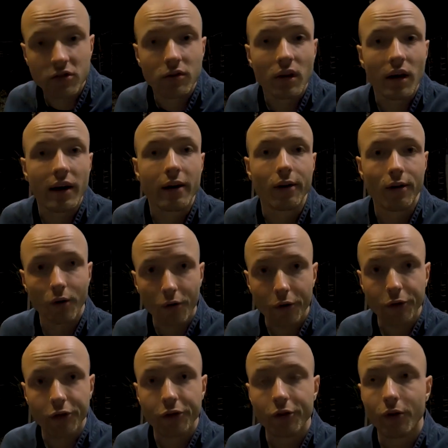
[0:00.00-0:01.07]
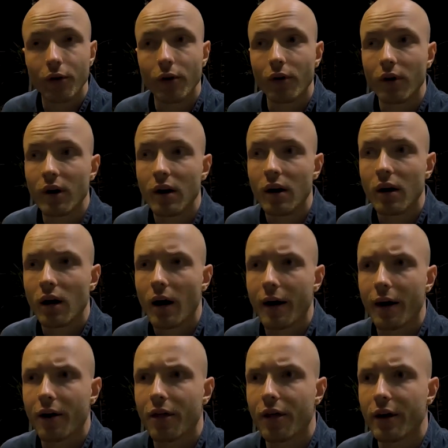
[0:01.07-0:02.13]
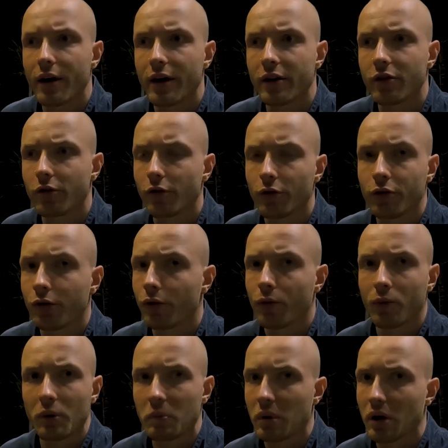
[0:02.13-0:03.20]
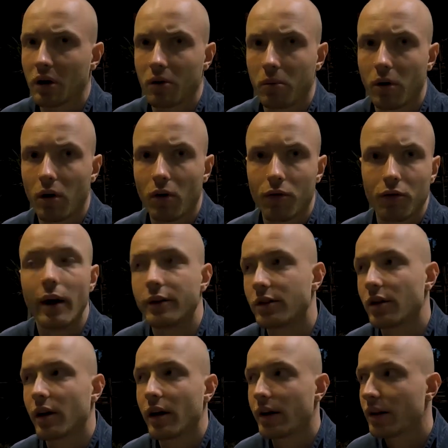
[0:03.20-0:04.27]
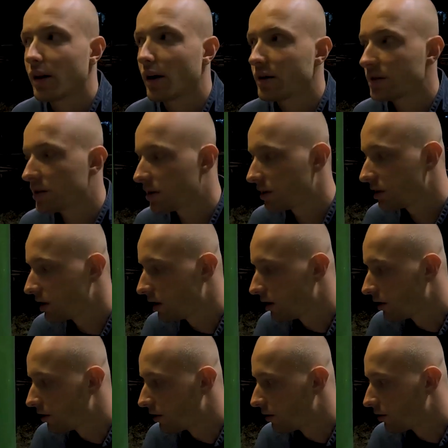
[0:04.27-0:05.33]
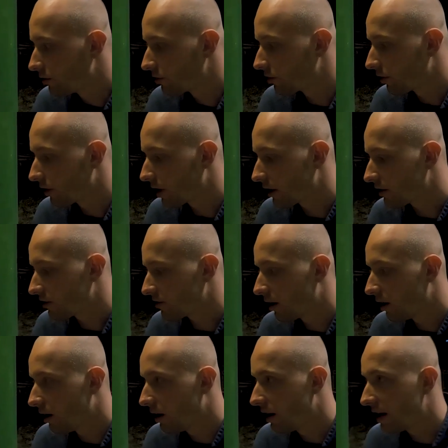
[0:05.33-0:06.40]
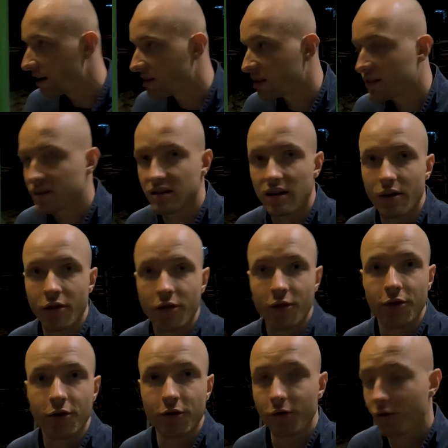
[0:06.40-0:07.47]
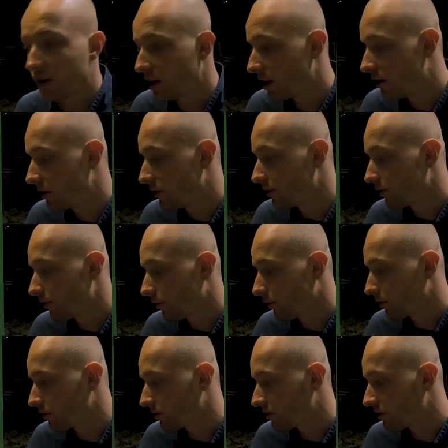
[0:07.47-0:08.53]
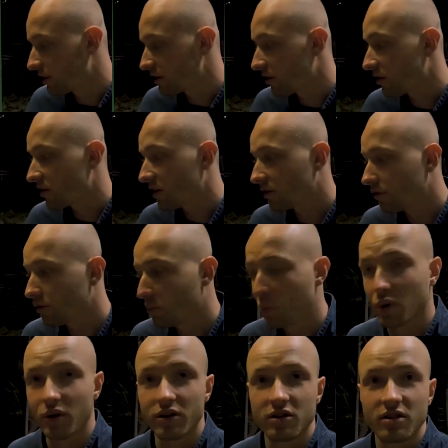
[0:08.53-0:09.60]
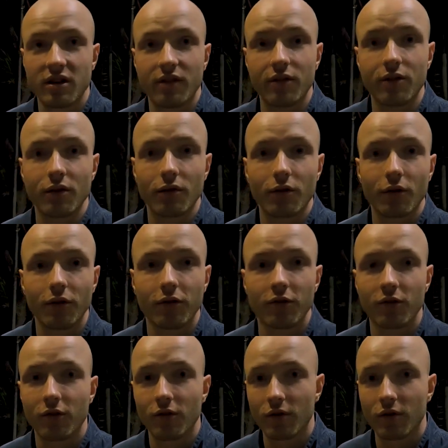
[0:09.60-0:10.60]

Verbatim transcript: to like a local store, and I think in total we paid about 88.90. So that's less than euros, let's say 2.7 euros. It's a